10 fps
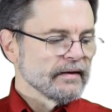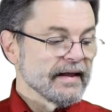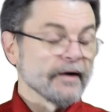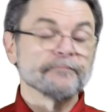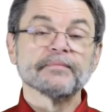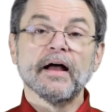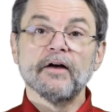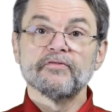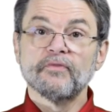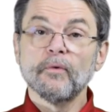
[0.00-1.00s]
Now,
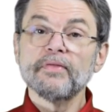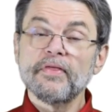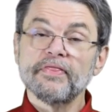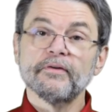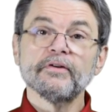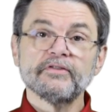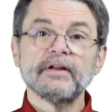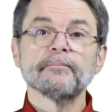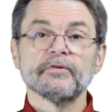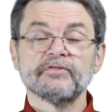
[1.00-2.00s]
for the
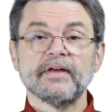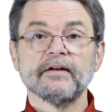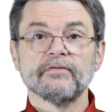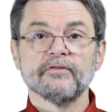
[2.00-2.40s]
13%